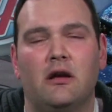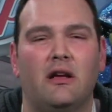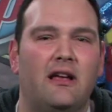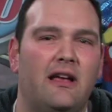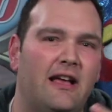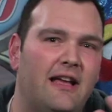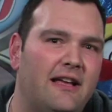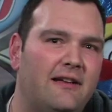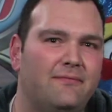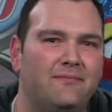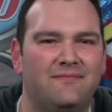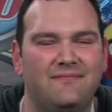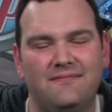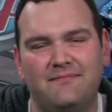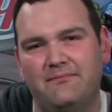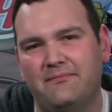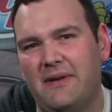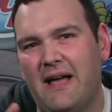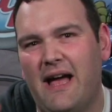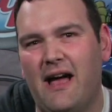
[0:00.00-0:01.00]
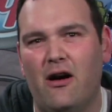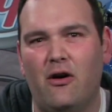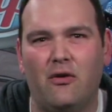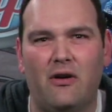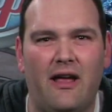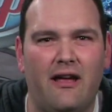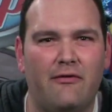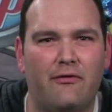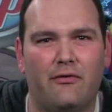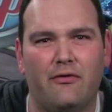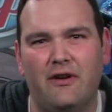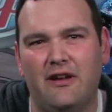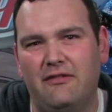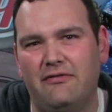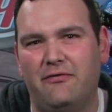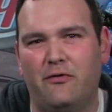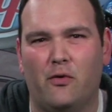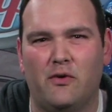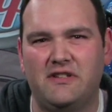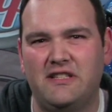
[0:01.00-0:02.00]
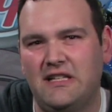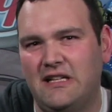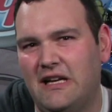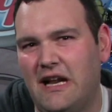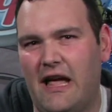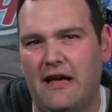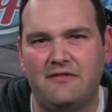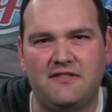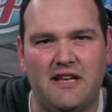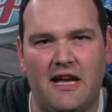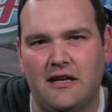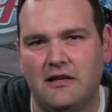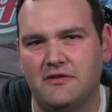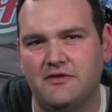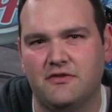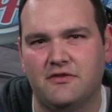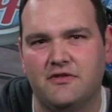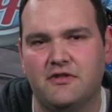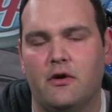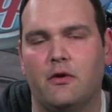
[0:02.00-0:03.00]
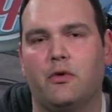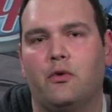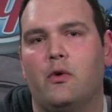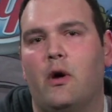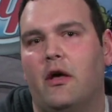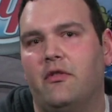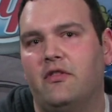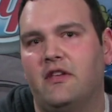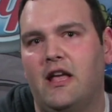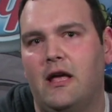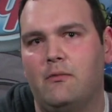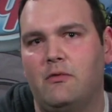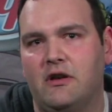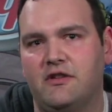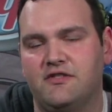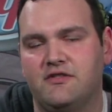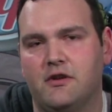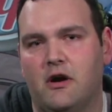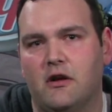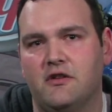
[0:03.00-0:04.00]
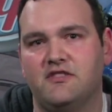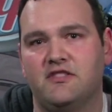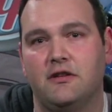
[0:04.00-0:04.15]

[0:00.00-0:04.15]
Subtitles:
about every 14.5 seconds or so throughout the game when it starts,